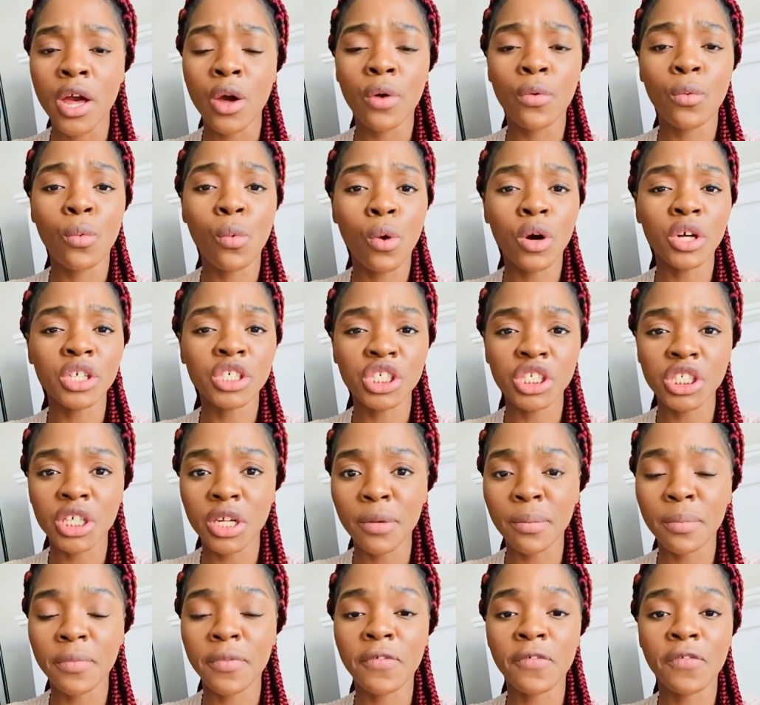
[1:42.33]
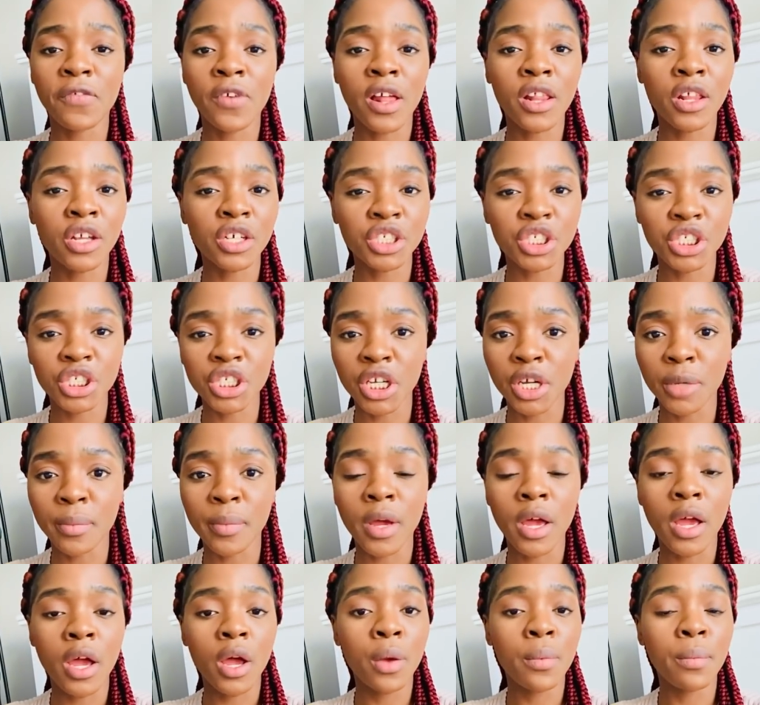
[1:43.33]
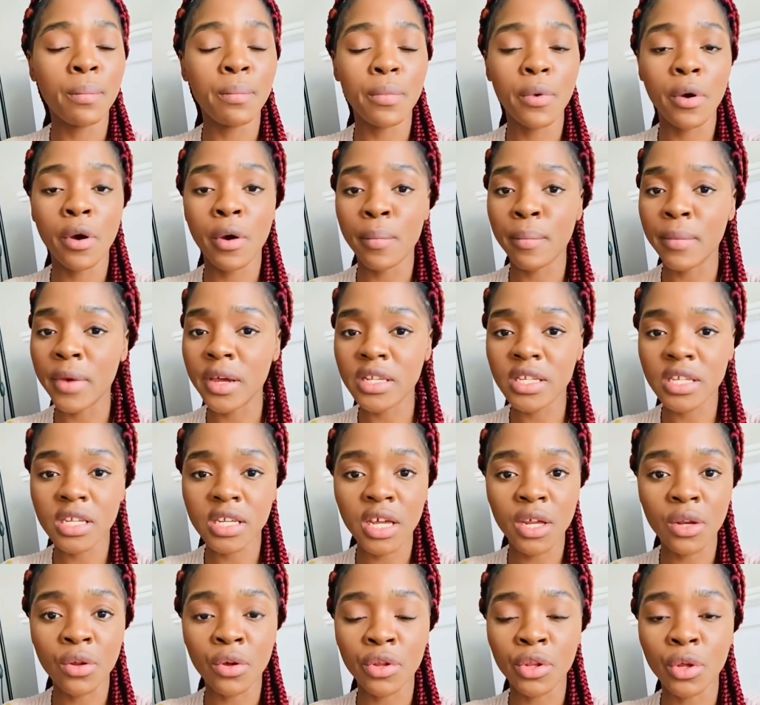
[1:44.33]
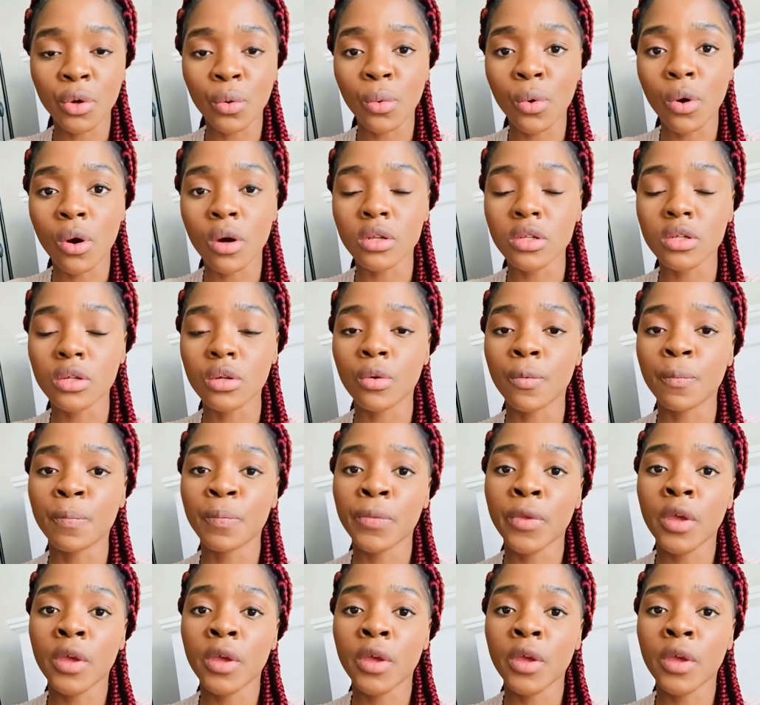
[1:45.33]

worship fellowship uh, meditate on the word so